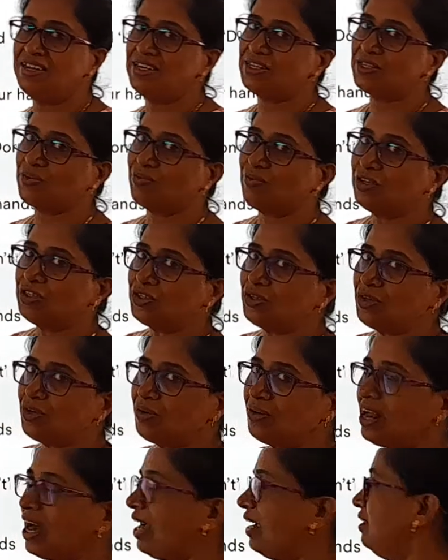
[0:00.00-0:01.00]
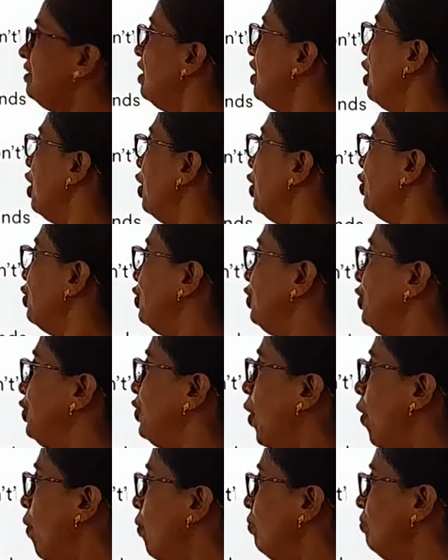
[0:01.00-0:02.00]
So what should you write?
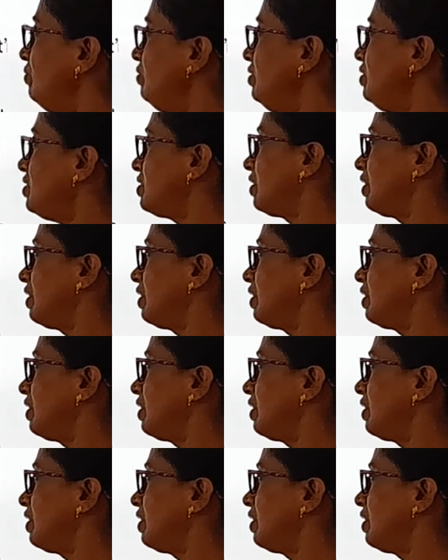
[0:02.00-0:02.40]
Don't